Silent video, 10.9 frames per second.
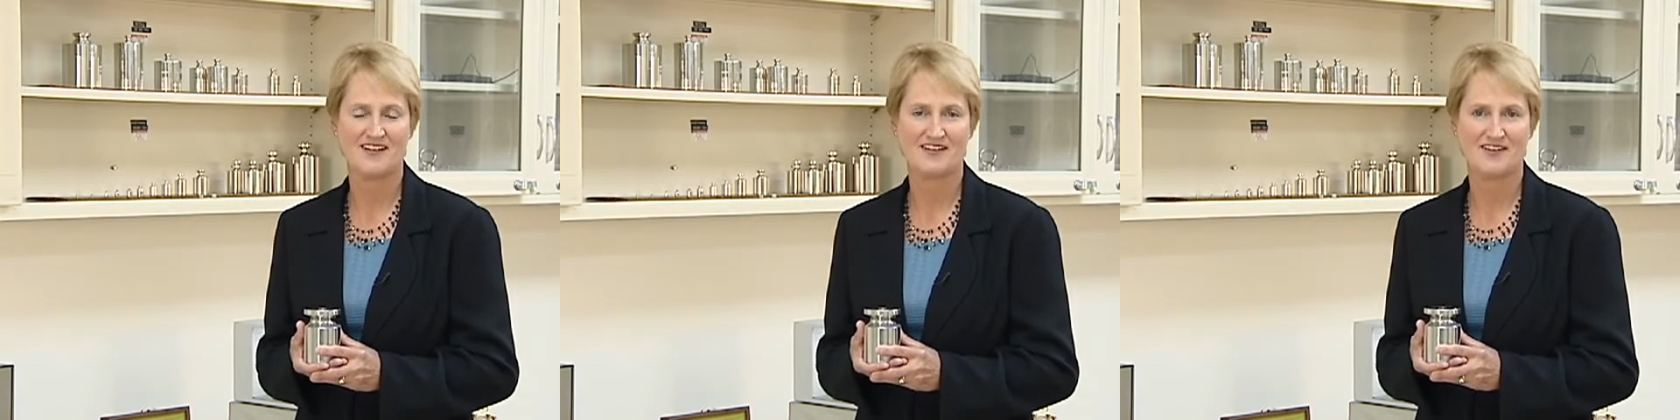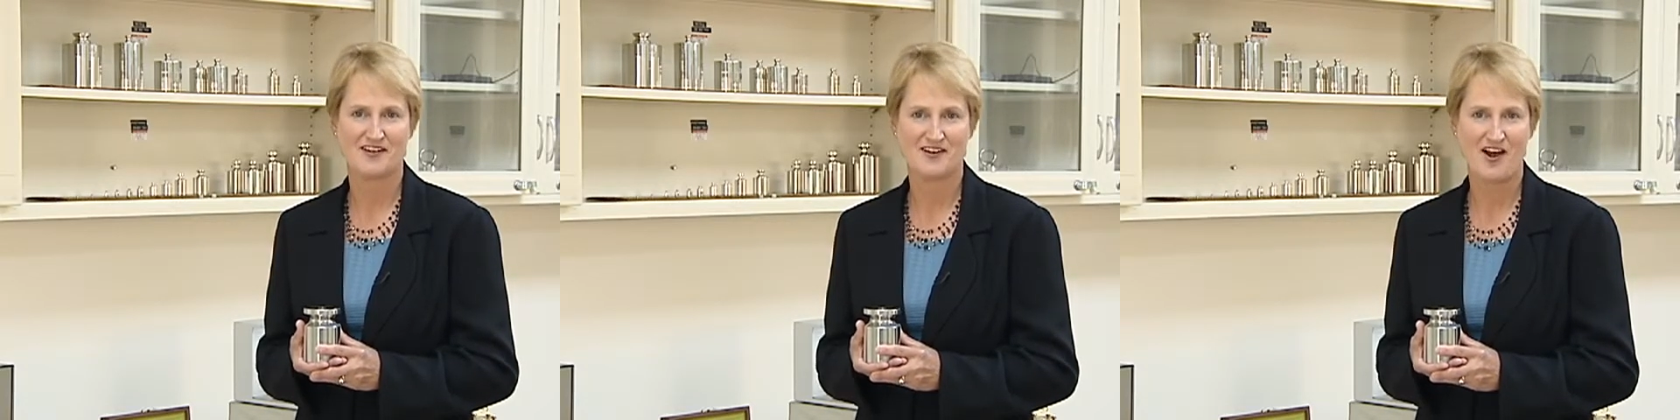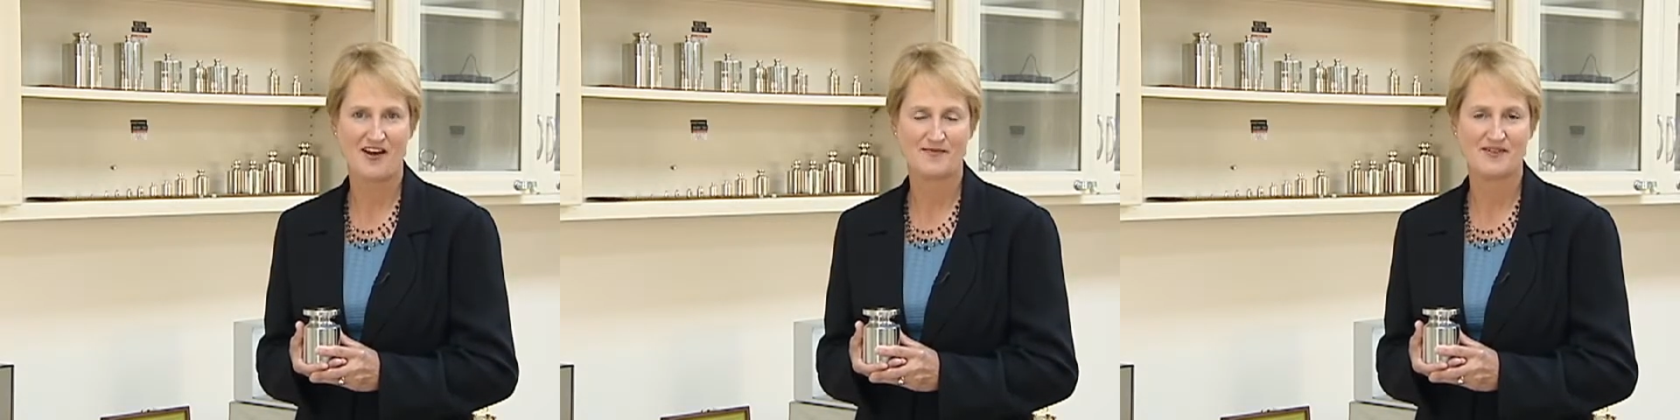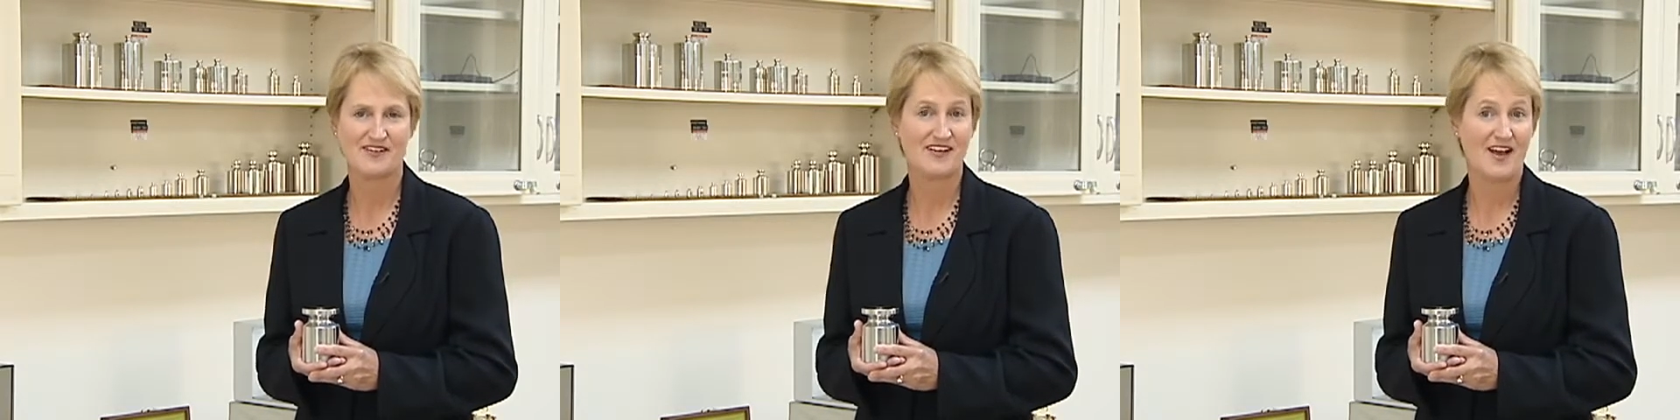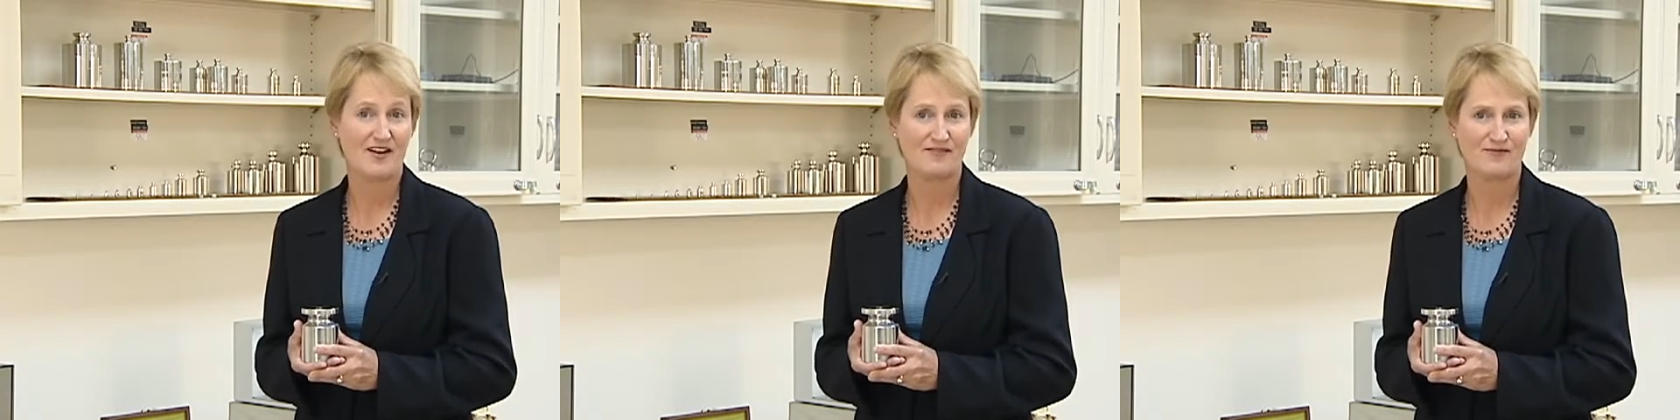in the economy in
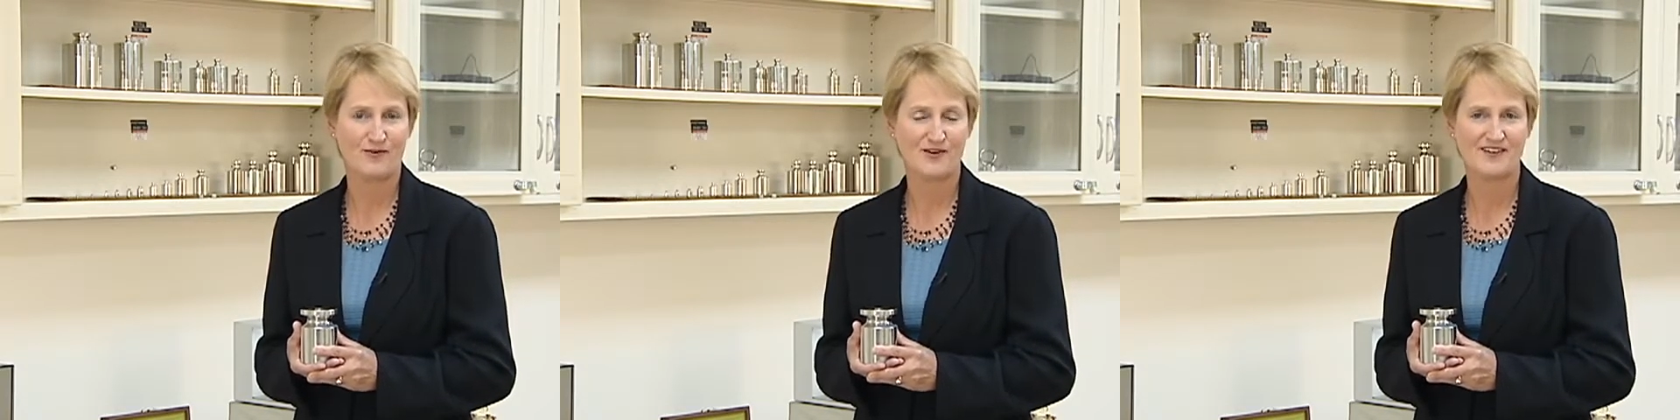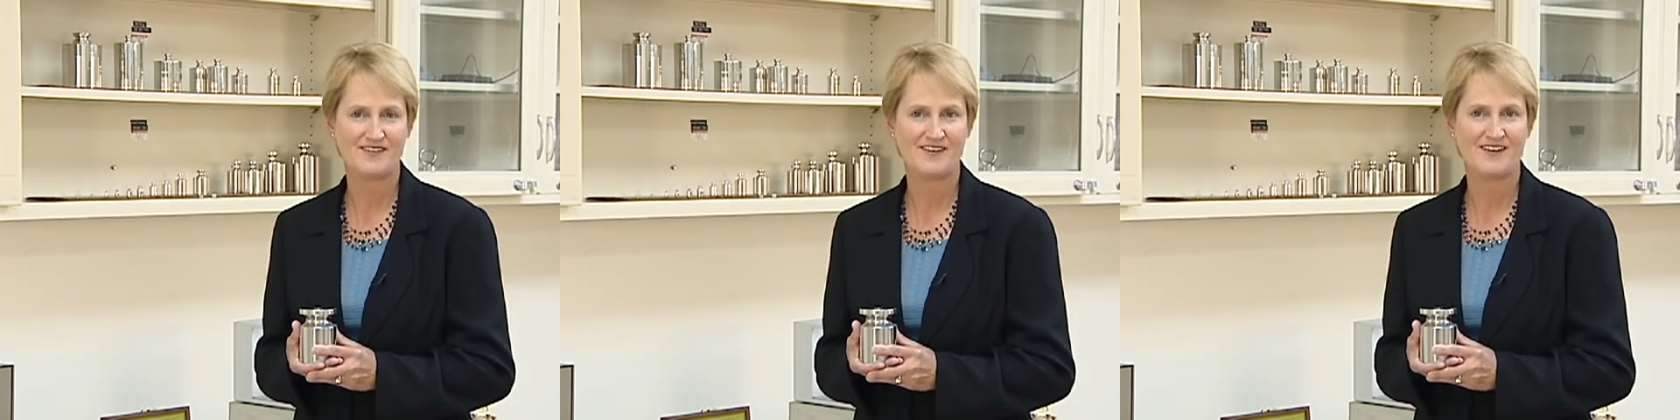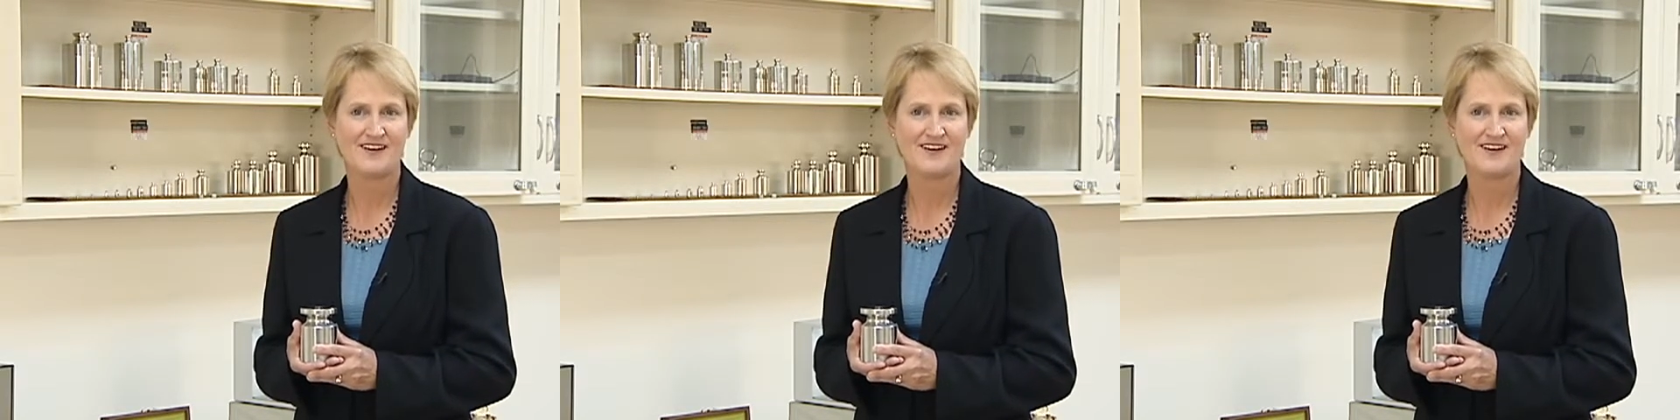California,